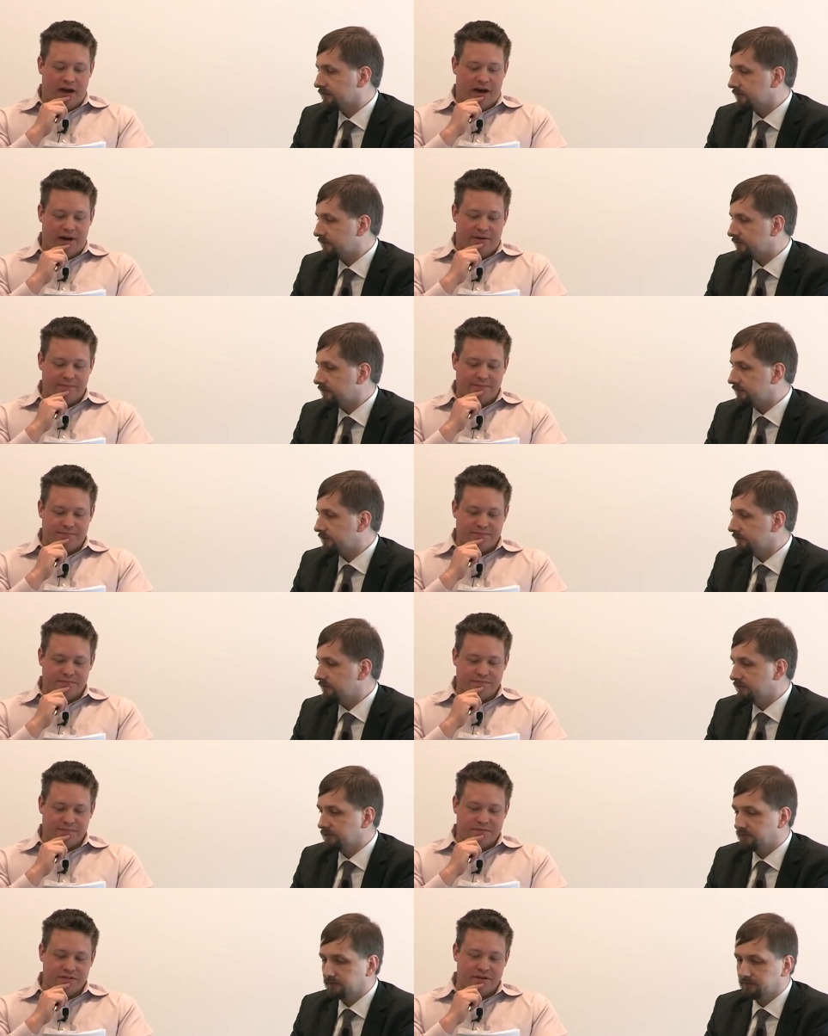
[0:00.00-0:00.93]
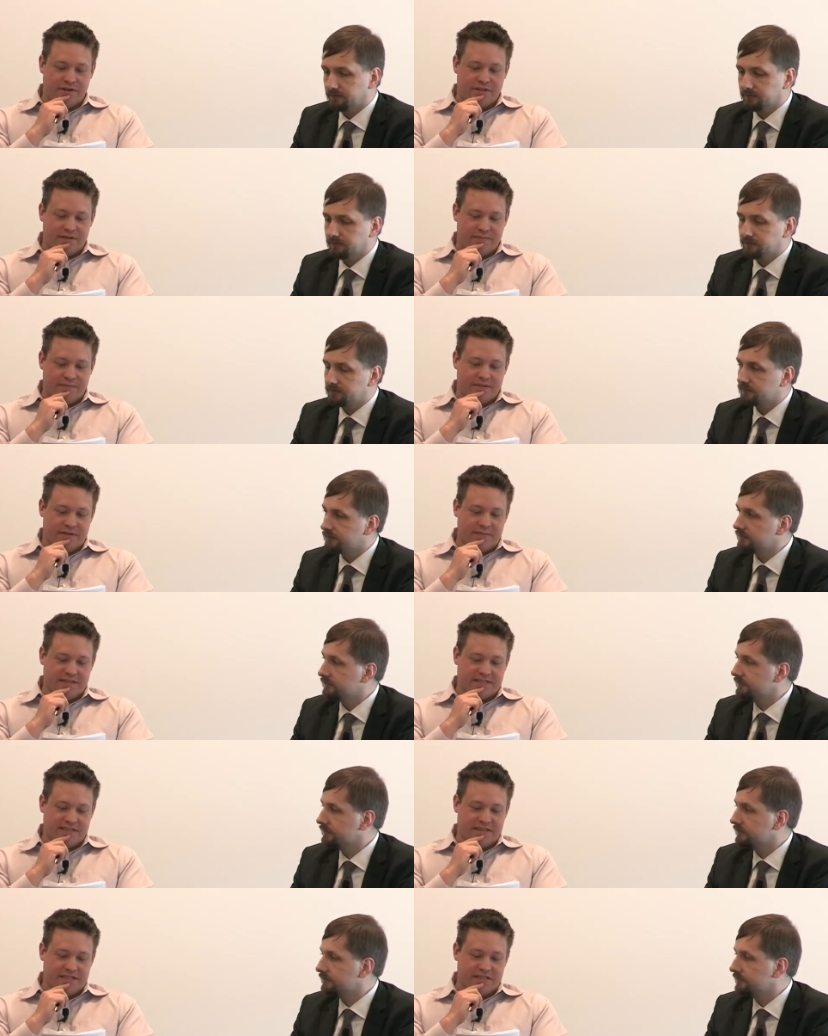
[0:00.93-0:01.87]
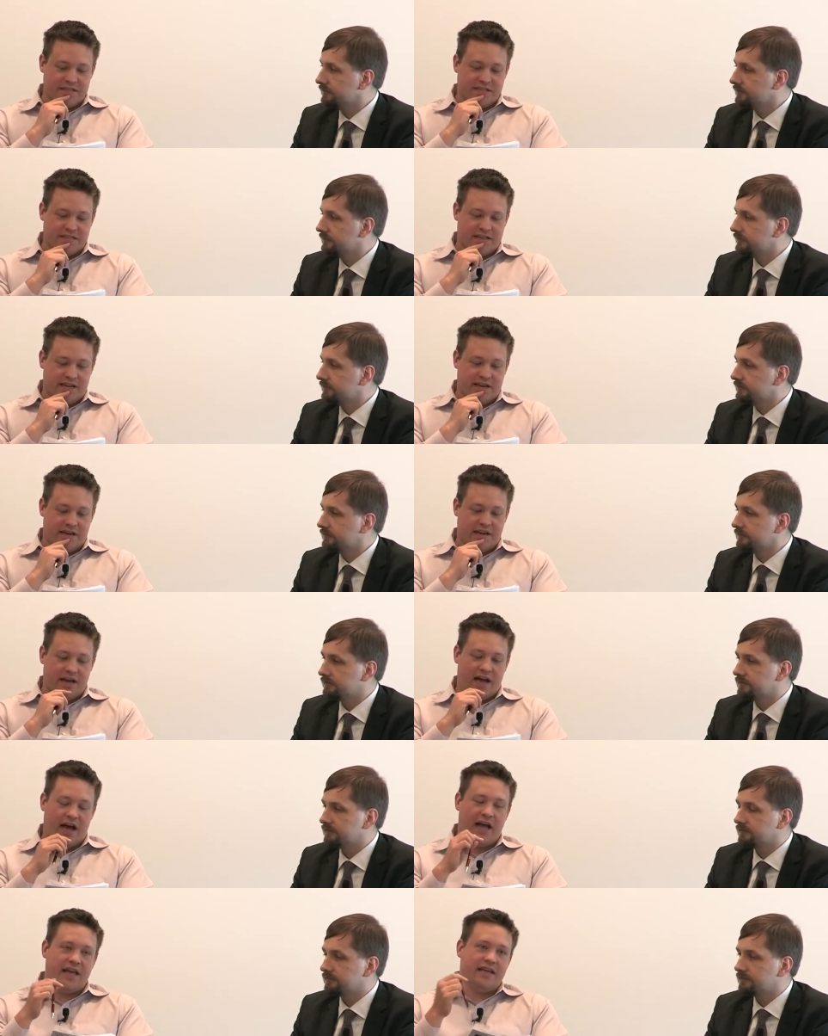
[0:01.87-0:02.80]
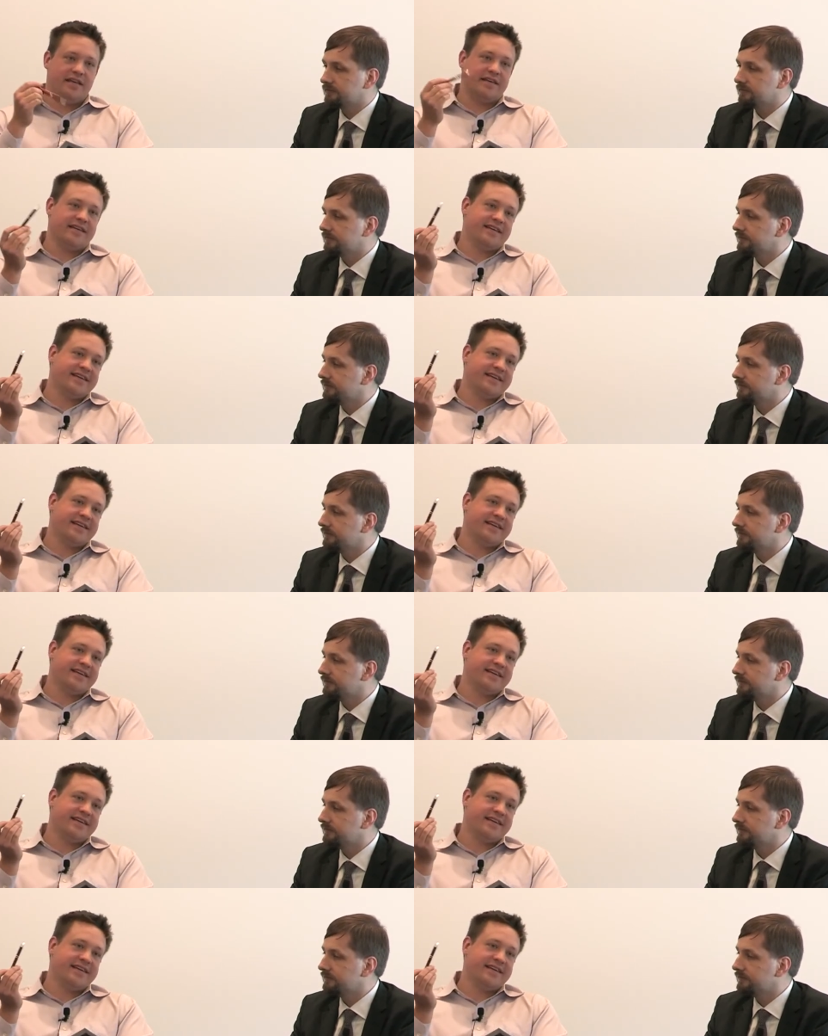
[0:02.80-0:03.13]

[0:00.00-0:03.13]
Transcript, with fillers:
Speaker 1: Um, no, that, that makes a lot of sense. And I,